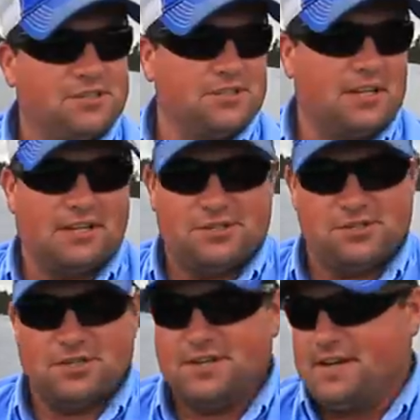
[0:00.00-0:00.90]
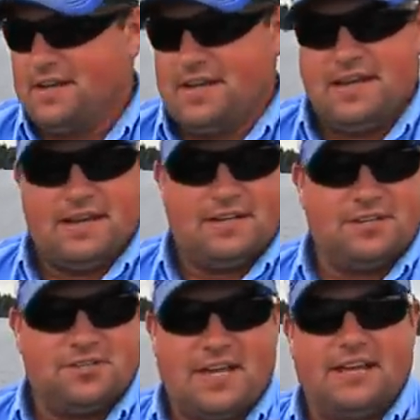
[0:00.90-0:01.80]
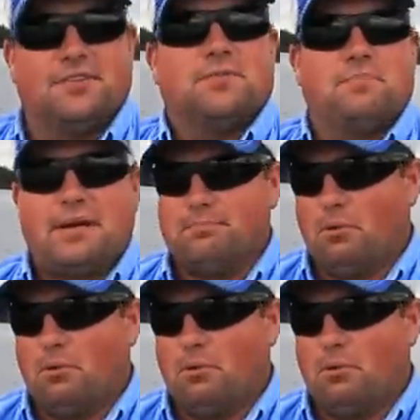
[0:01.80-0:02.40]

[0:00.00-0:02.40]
just like it should and just ate it as a big